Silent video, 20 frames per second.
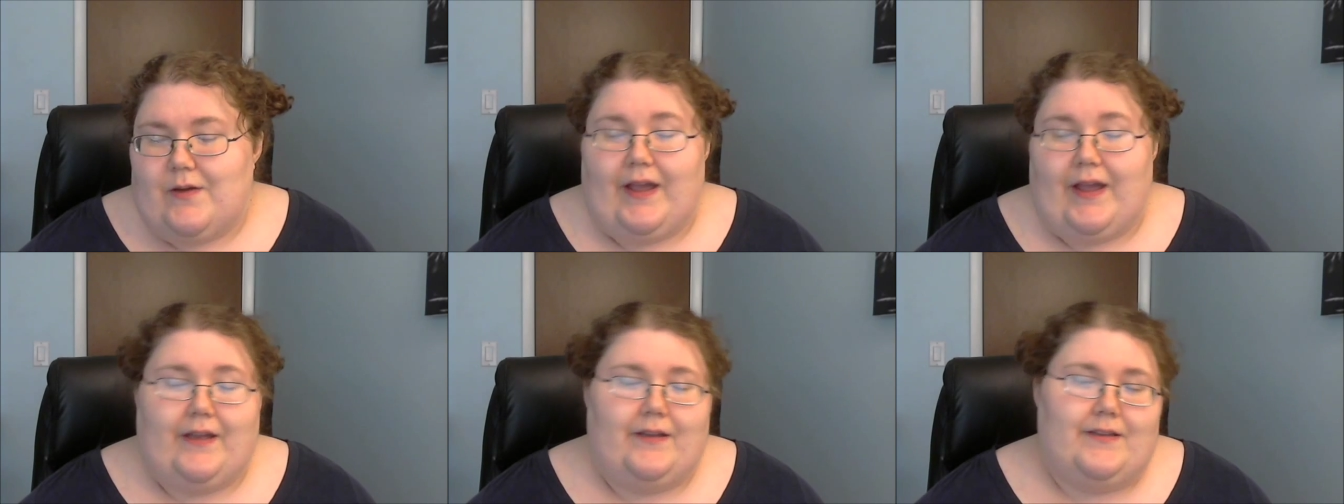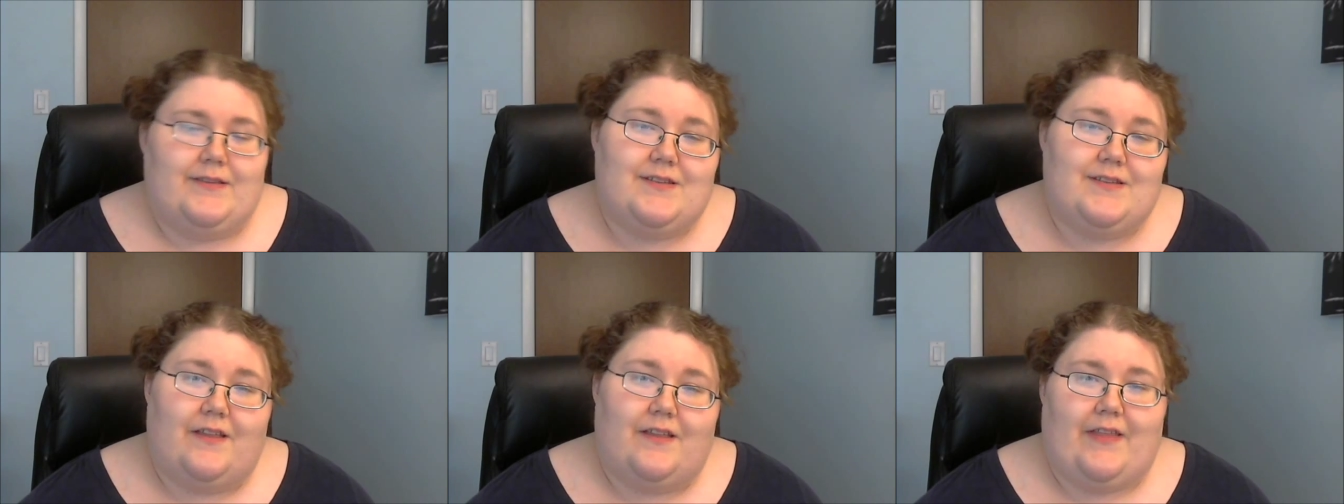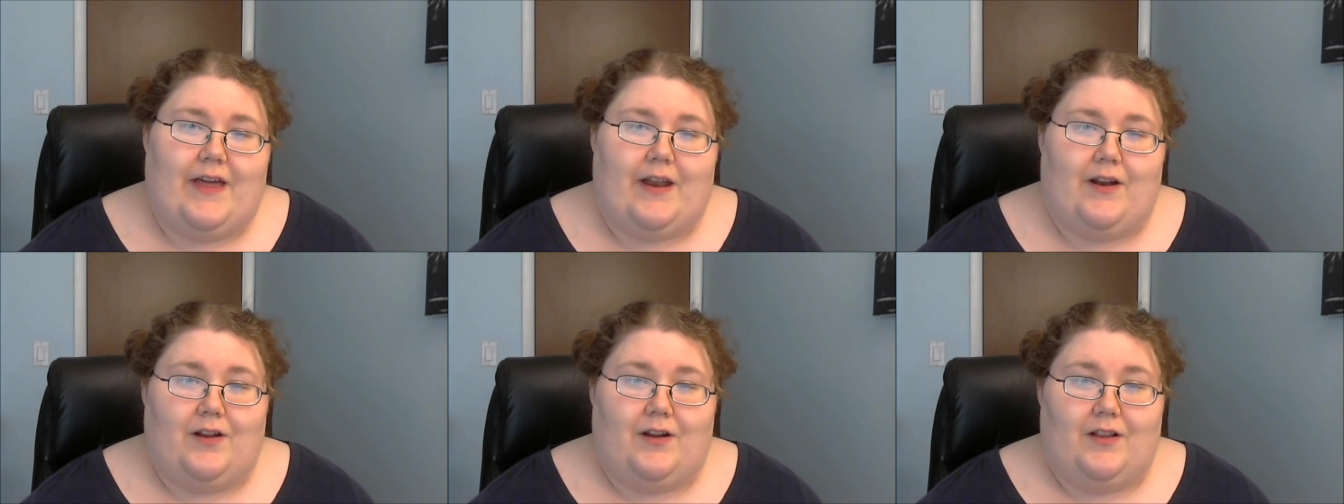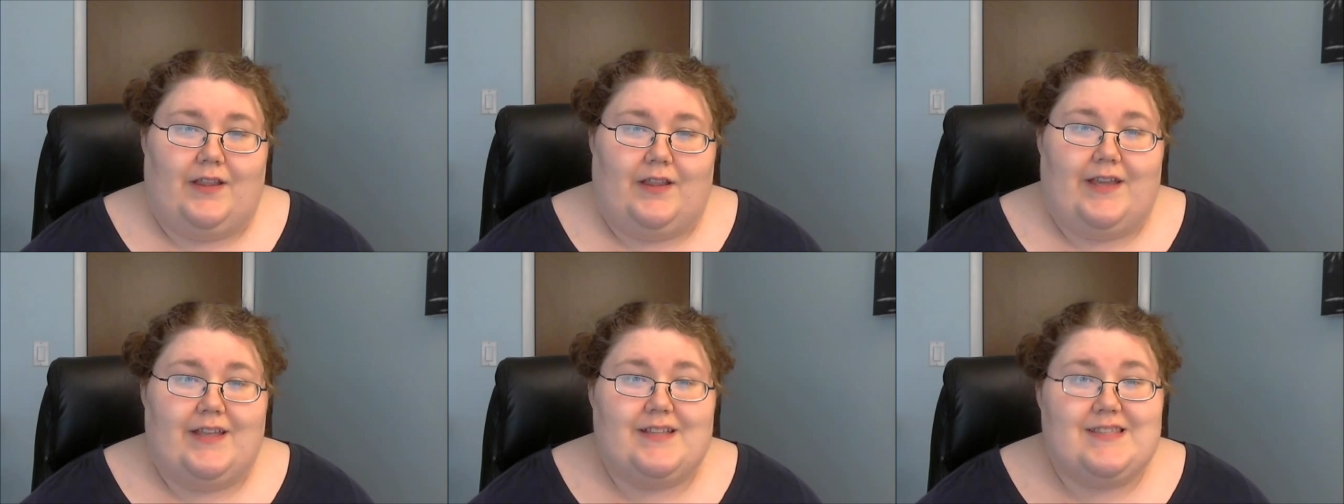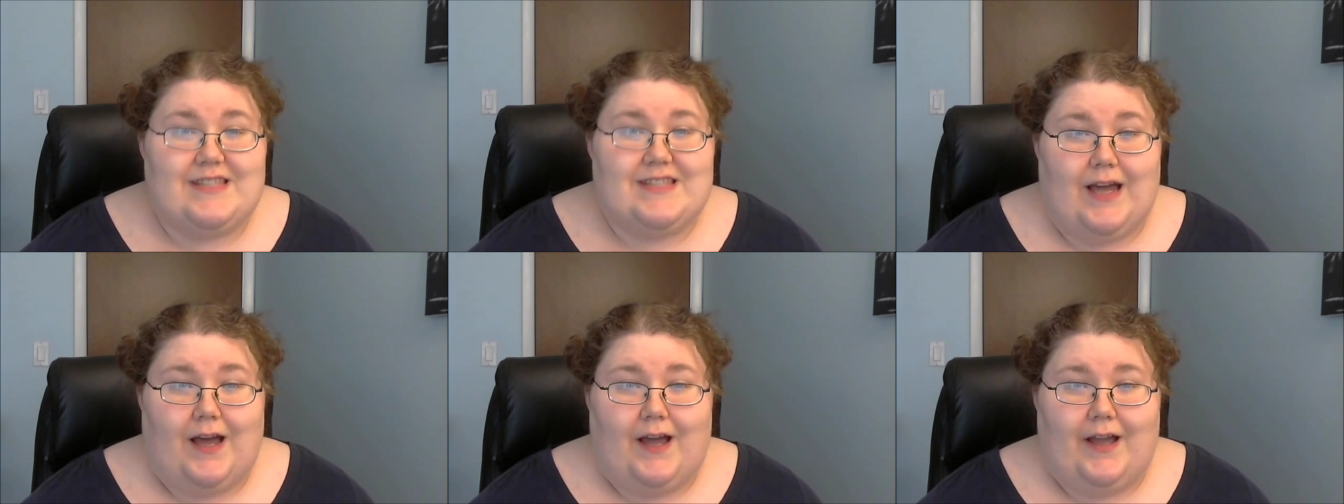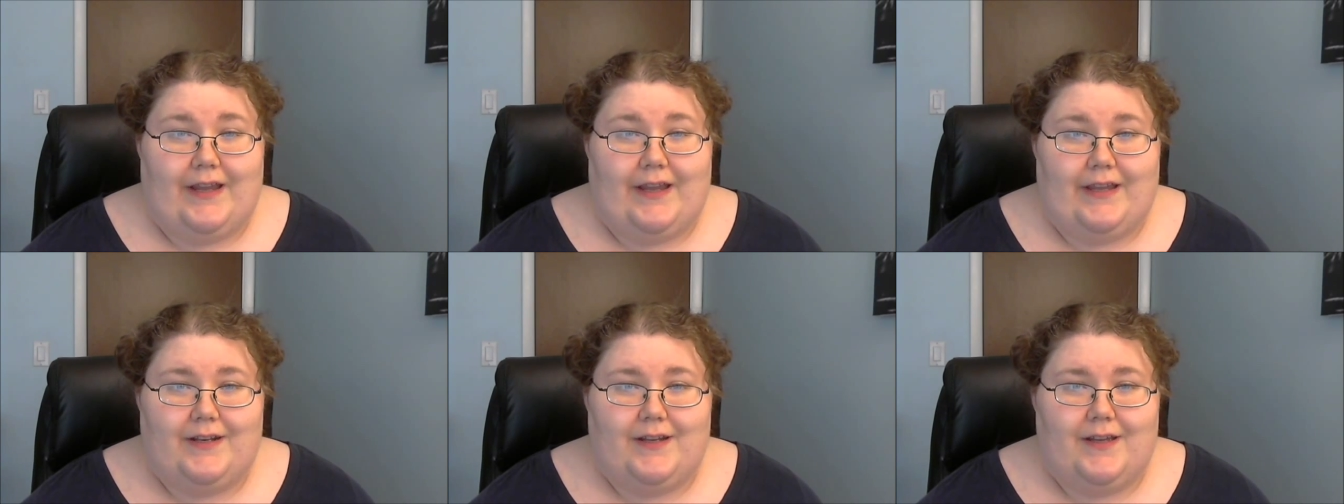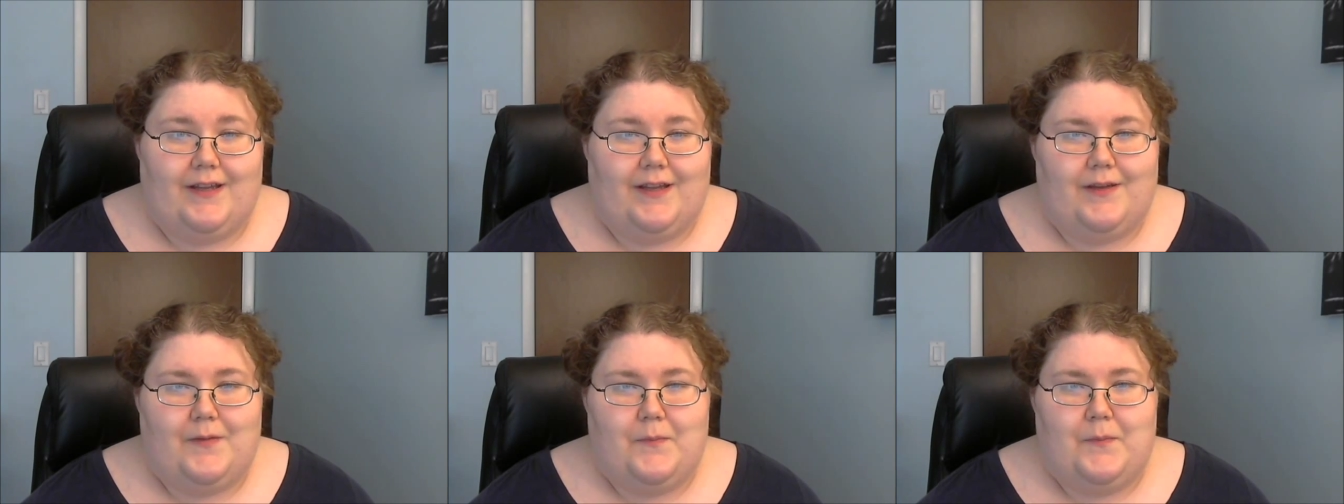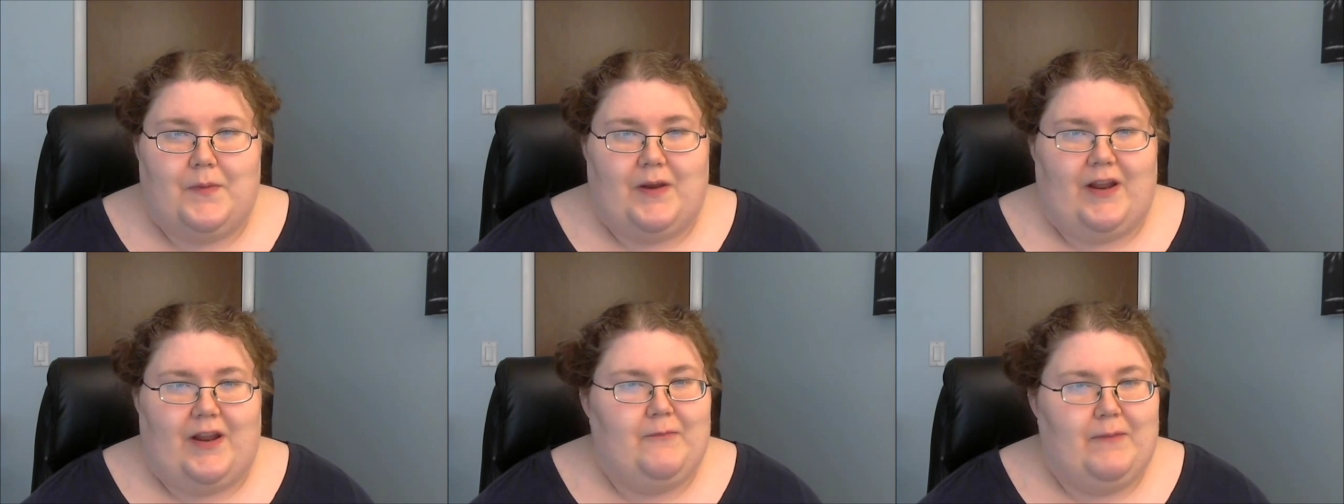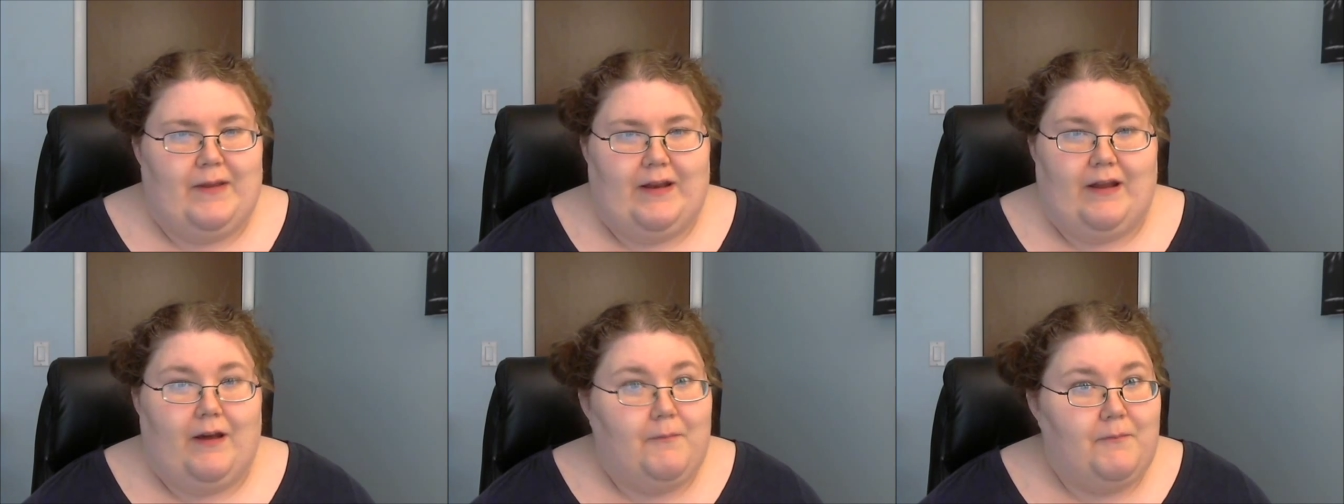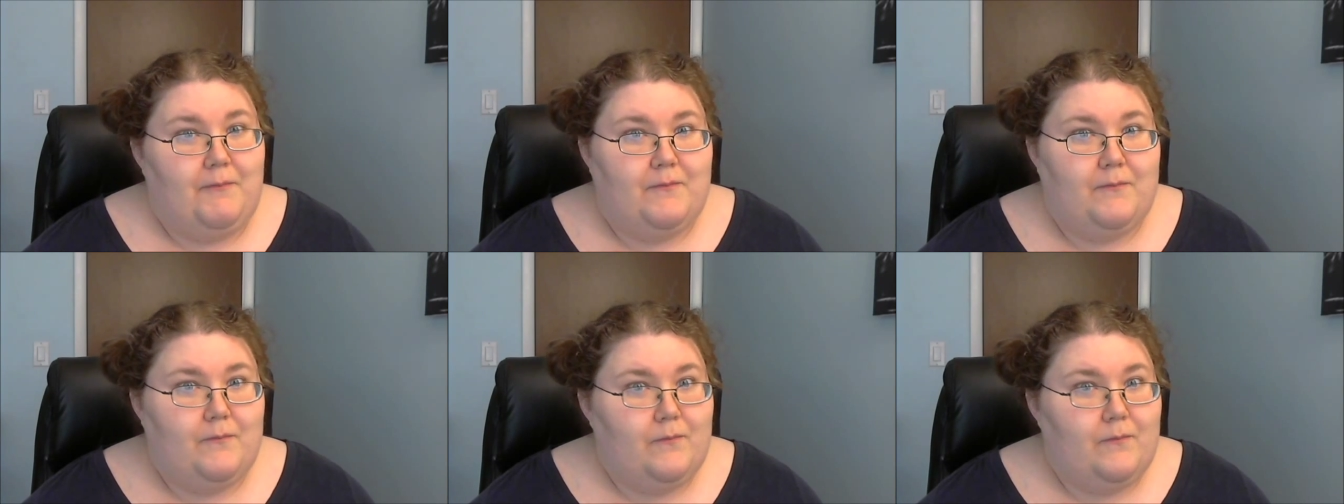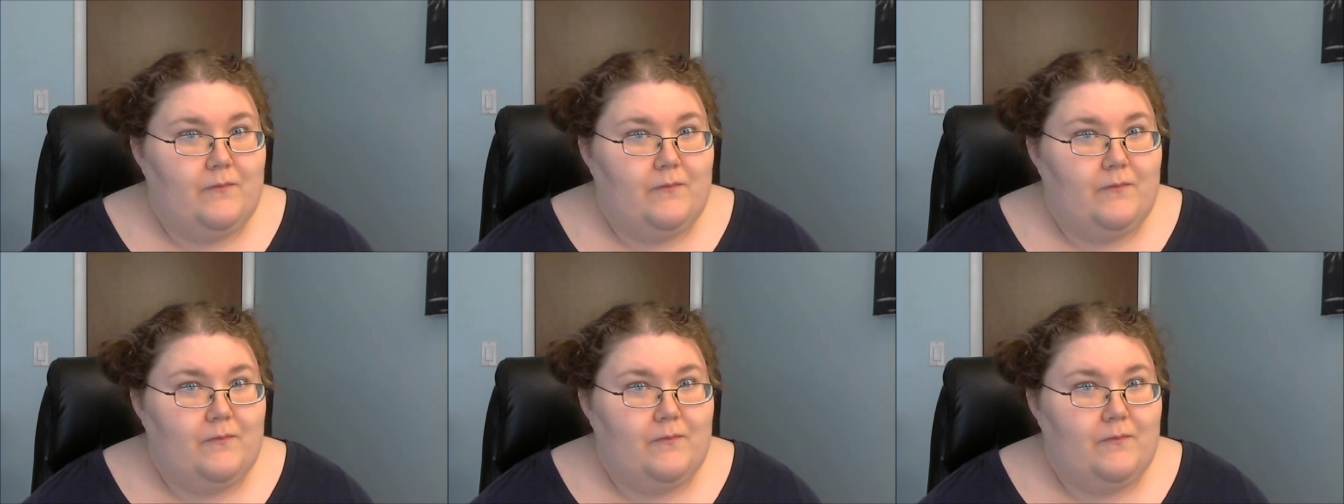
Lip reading: Okay, it's not that early. It's 9, but I've been up